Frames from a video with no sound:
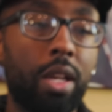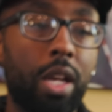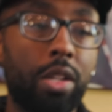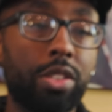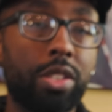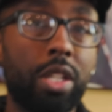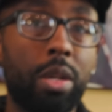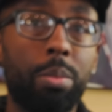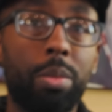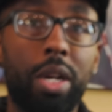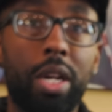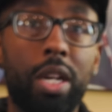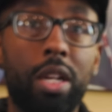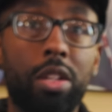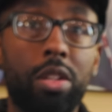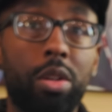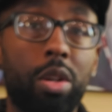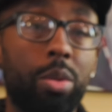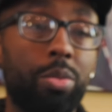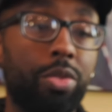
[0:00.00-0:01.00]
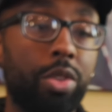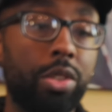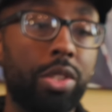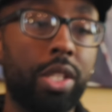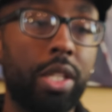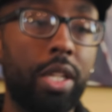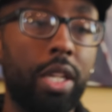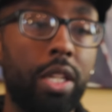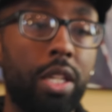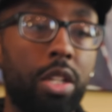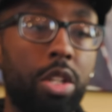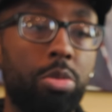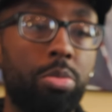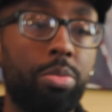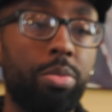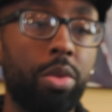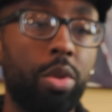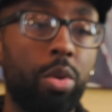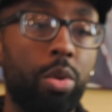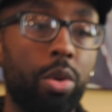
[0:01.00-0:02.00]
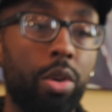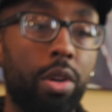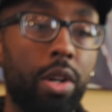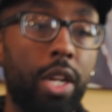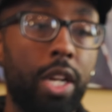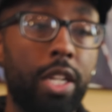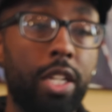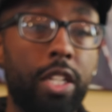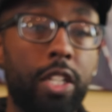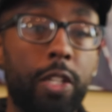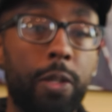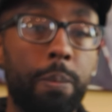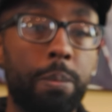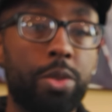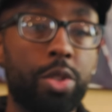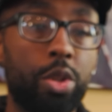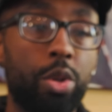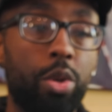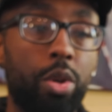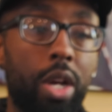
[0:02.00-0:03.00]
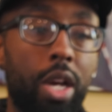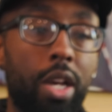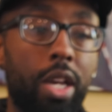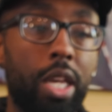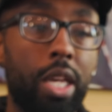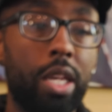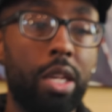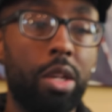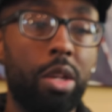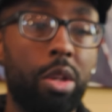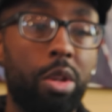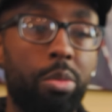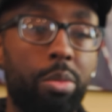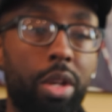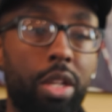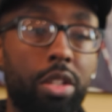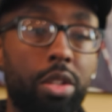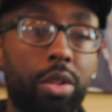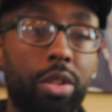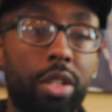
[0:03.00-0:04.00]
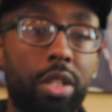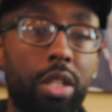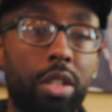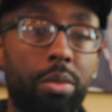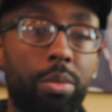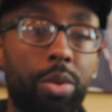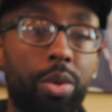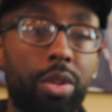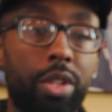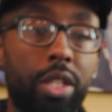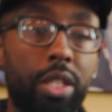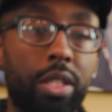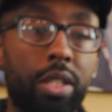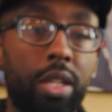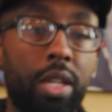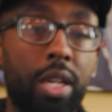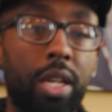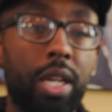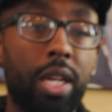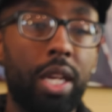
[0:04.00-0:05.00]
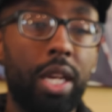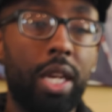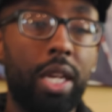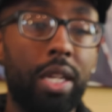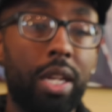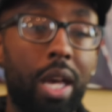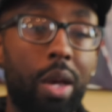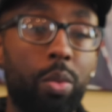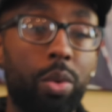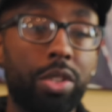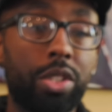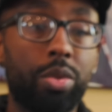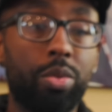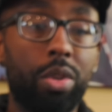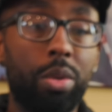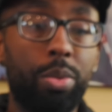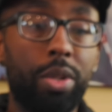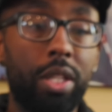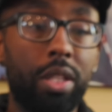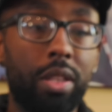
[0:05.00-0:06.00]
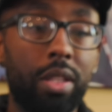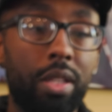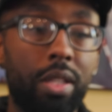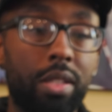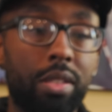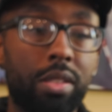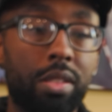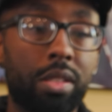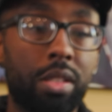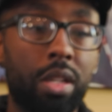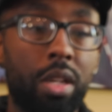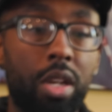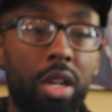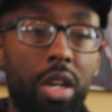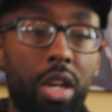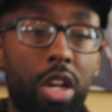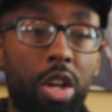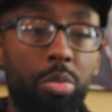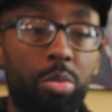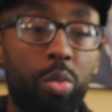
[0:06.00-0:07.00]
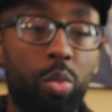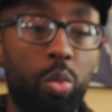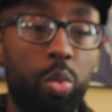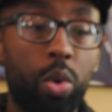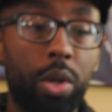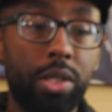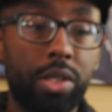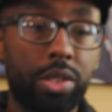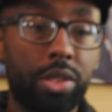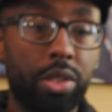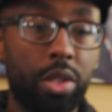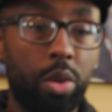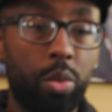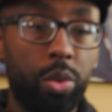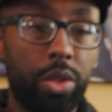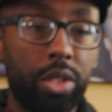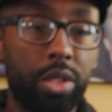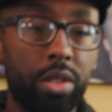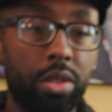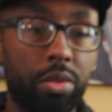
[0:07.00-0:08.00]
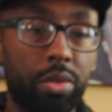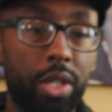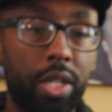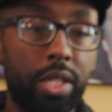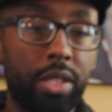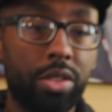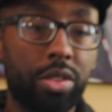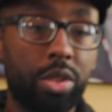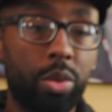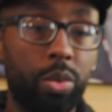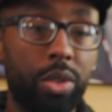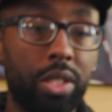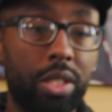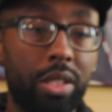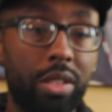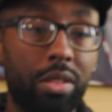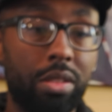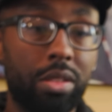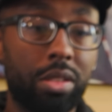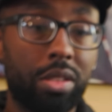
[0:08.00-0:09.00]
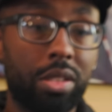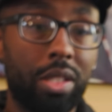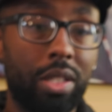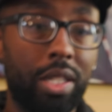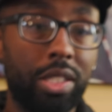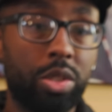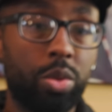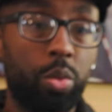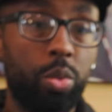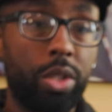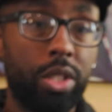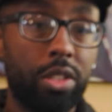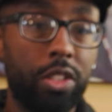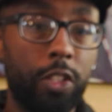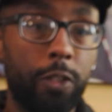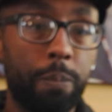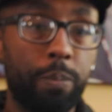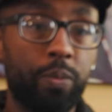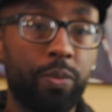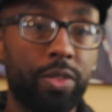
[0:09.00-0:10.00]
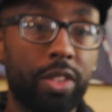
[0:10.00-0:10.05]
I'll set my alarm for 10 a.m. or 8 a.m. so I am alerted in the morning, and I want to repeat this once a week, right? So we can select weekly.